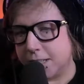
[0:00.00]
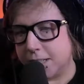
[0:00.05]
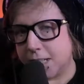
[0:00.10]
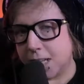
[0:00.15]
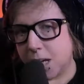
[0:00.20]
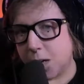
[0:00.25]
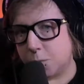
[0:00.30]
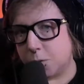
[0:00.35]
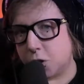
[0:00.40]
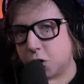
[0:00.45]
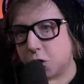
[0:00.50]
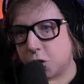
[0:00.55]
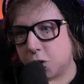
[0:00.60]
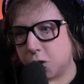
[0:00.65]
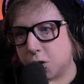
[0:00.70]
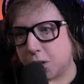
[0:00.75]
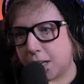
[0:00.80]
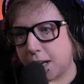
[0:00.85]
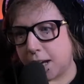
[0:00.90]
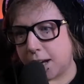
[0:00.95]
what's
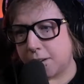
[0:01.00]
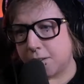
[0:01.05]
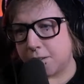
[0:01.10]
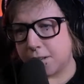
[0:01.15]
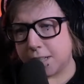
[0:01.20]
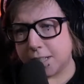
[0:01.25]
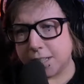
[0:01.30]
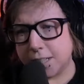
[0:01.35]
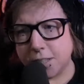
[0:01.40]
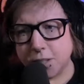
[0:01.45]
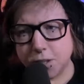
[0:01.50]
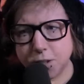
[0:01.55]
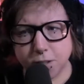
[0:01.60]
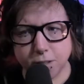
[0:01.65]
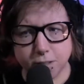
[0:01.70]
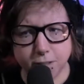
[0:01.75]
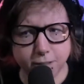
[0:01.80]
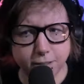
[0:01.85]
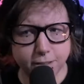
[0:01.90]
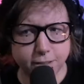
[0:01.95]
your
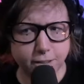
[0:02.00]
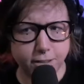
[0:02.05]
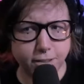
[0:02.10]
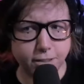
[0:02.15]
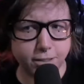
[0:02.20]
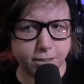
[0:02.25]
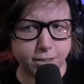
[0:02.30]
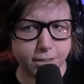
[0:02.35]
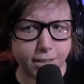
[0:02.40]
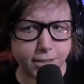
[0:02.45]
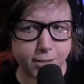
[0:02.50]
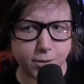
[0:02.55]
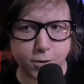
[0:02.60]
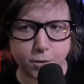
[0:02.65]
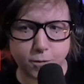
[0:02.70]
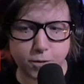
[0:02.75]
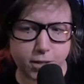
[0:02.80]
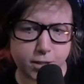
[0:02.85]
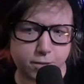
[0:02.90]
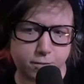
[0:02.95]
character called? I don't know
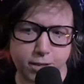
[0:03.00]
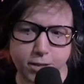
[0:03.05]
if that's the